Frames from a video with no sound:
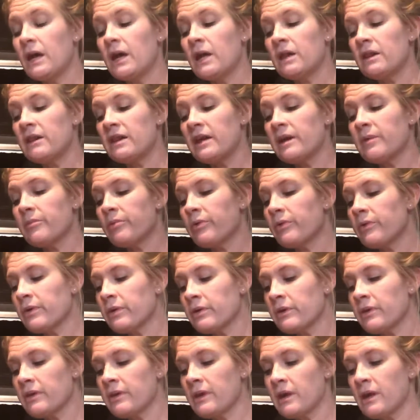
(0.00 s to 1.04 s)
The
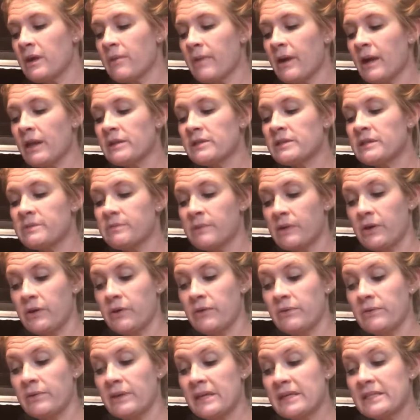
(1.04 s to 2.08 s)
important thing about a
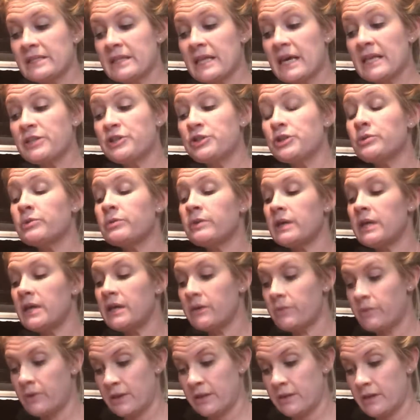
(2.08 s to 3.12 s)
spoon is that you eat
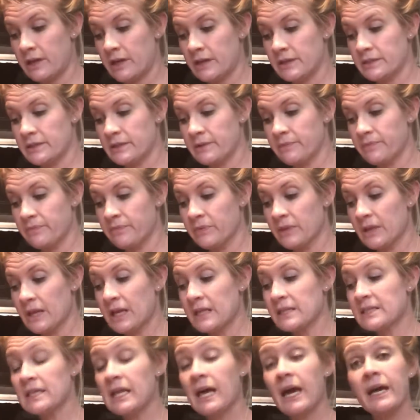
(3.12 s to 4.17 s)
with it.
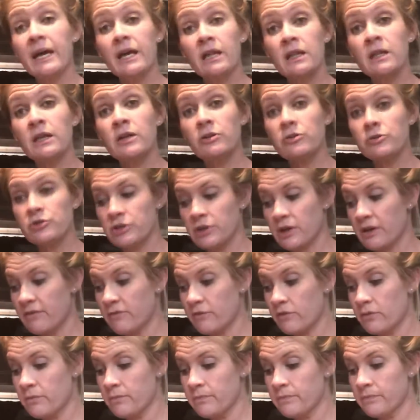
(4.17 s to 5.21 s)
It's like a little
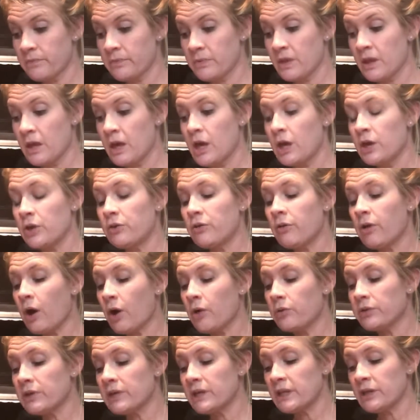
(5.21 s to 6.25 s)
shovel. You
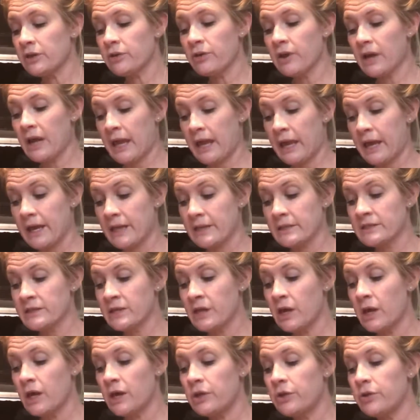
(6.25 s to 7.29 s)
hold it in your hand.
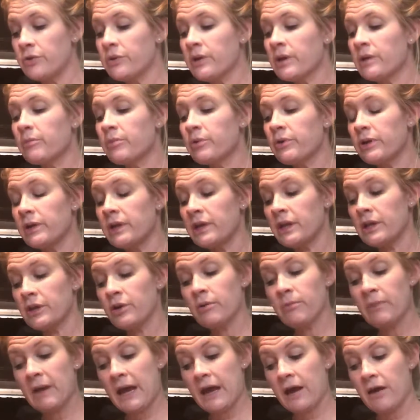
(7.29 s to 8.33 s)
You can put it in your
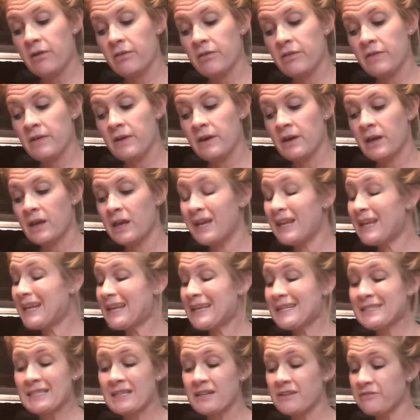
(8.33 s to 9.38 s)
mouth. It
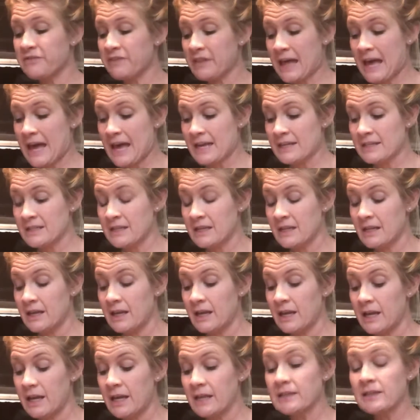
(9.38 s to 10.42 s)
isn't flat,
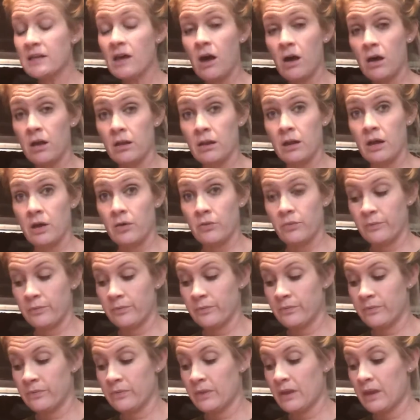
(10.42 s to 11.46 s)
it's hollow,
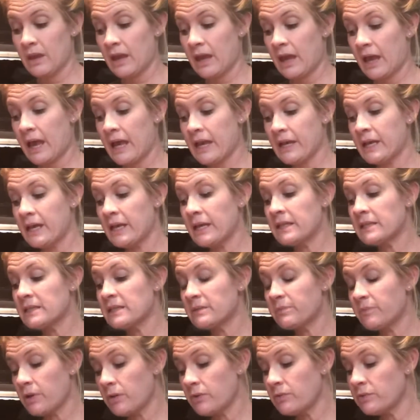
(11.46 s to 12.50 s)
and it
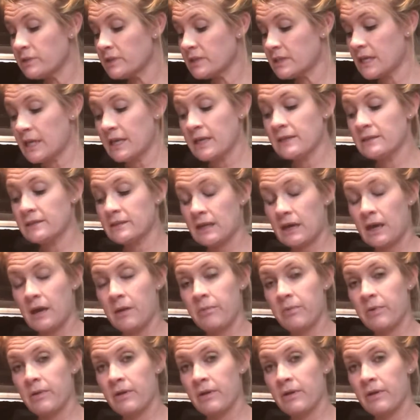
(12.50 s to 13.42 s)
spoons things up.